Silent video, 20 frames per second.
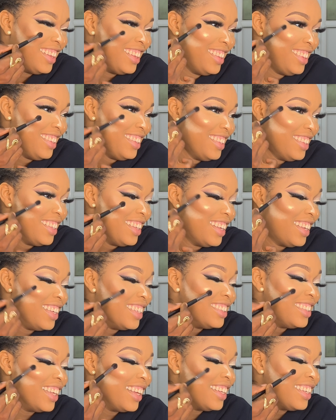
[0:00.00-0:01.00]
I won't forget
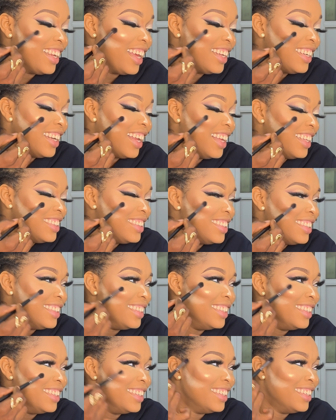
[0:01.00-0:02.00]
to put that in the
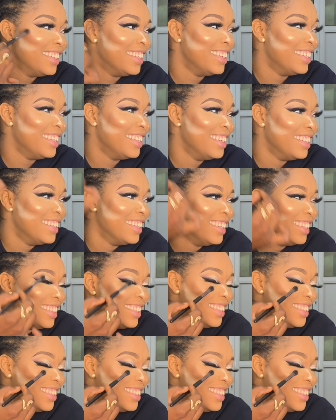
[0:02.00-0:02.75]
description box.